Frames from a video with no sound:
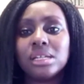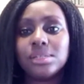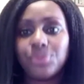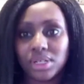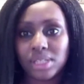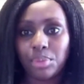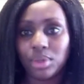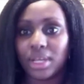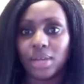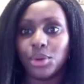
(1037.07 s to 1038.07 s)
for example,
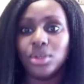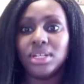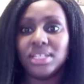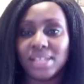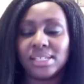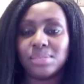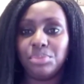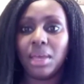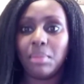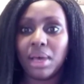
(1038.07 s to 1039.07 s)
can only just
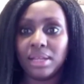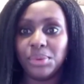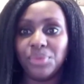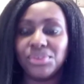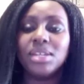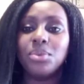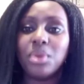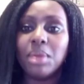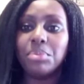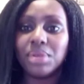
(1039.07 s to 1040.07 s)
be a man. We've seen
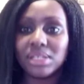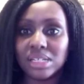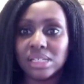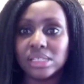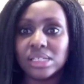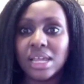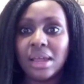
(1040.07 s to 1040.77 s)
women presidents.